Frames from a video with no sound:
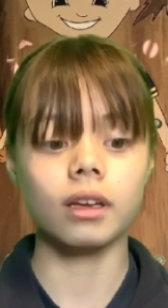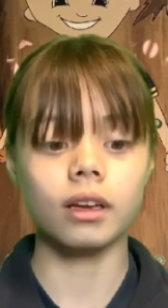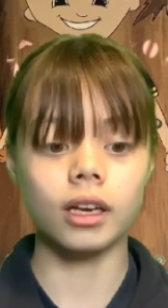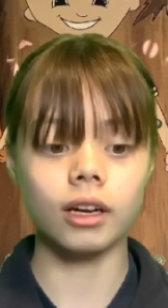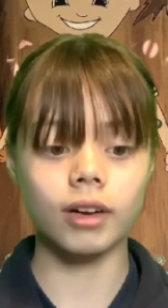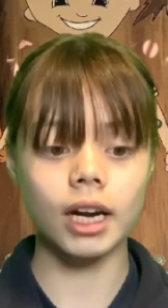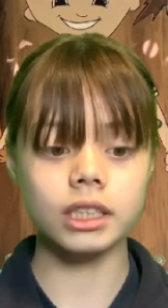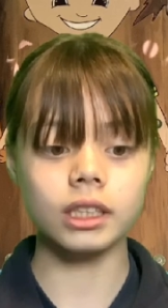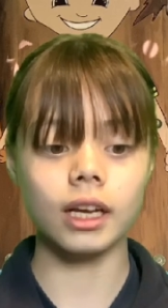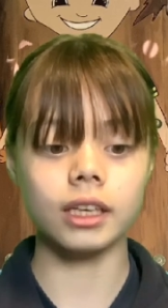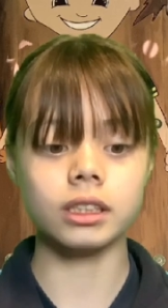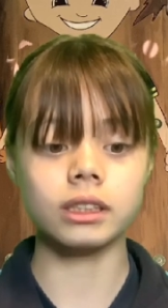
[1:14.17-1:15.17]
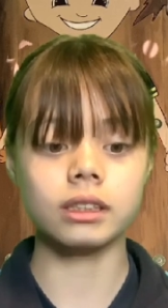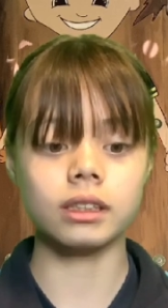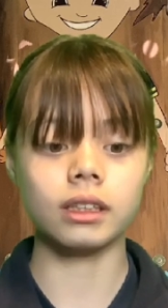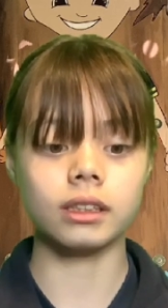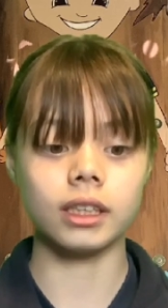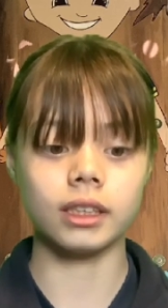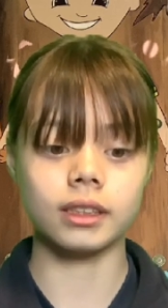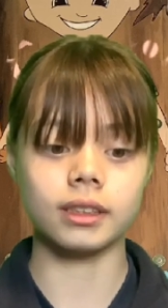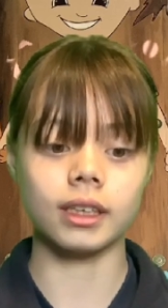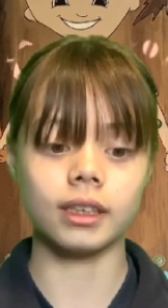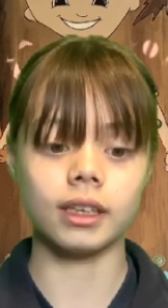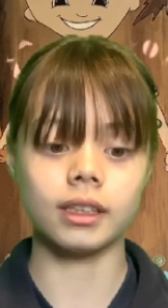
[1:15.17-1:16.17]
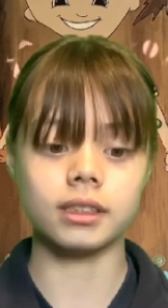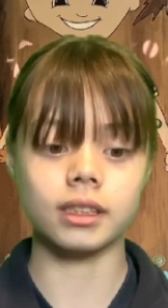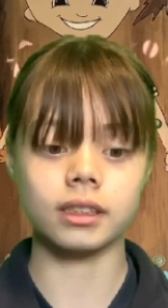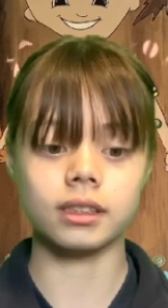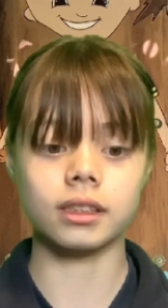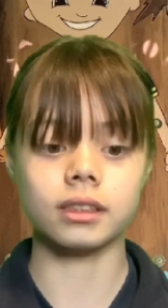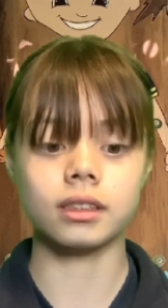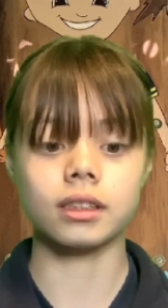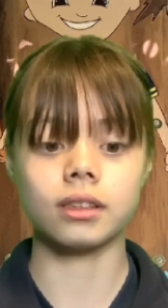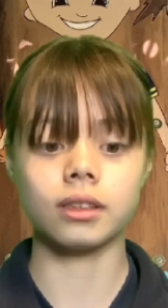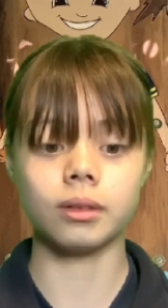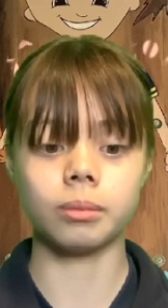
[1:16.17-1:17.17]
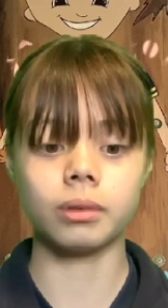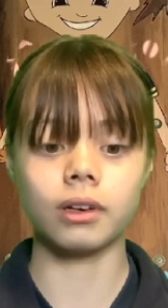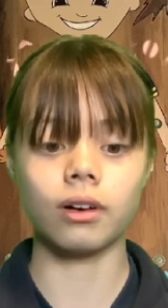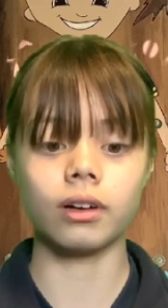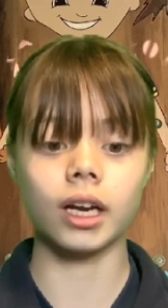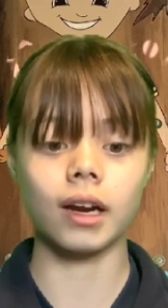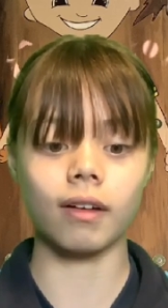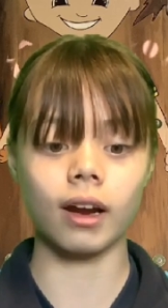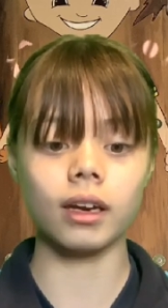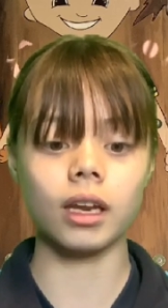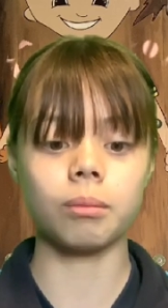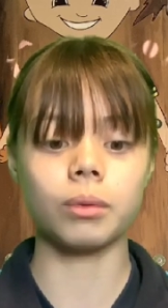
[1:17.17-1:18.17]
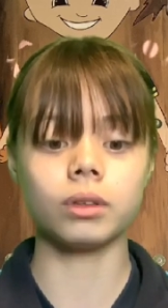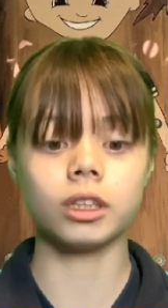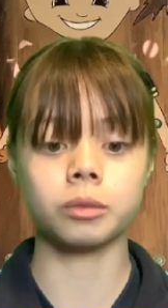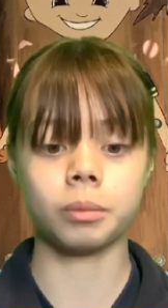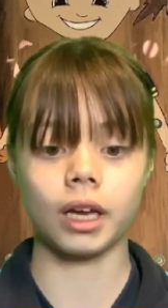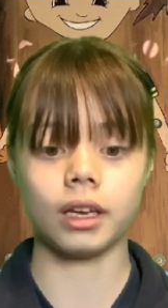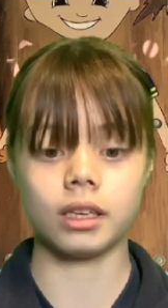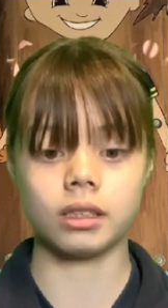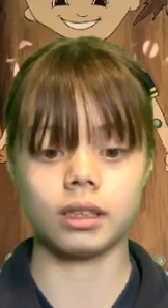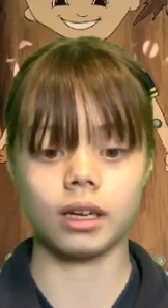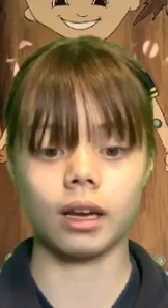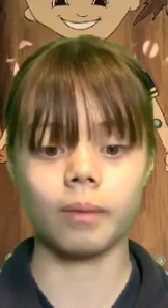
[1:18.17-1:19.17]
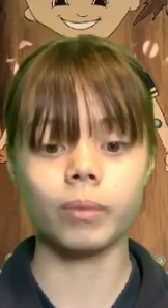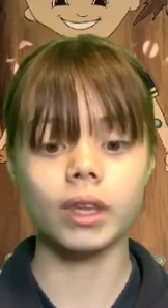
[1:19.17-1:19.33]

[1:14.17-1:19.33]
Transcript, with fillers: Congratulations to the teachers and Year 6s who put on a great netball display yesterday.